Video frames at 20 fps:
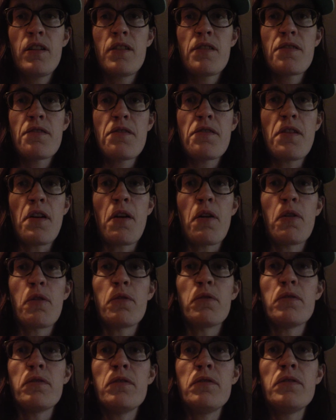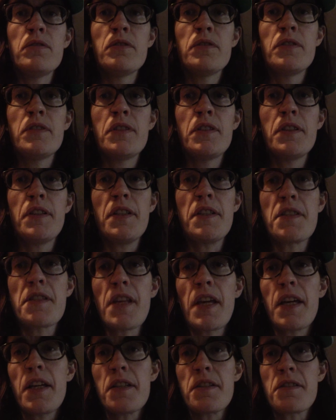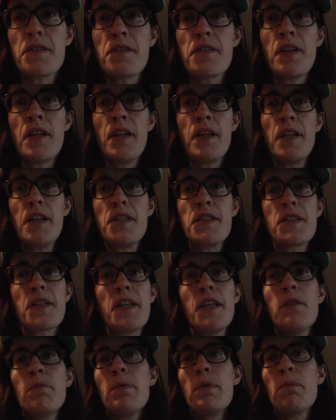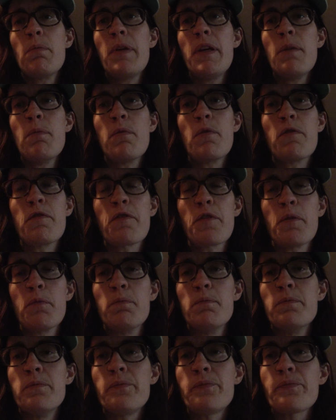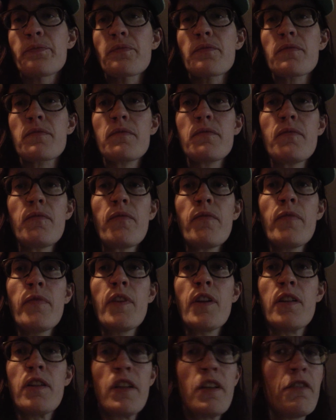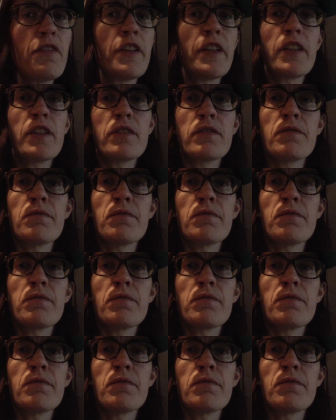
So it's like it's keeping people from living,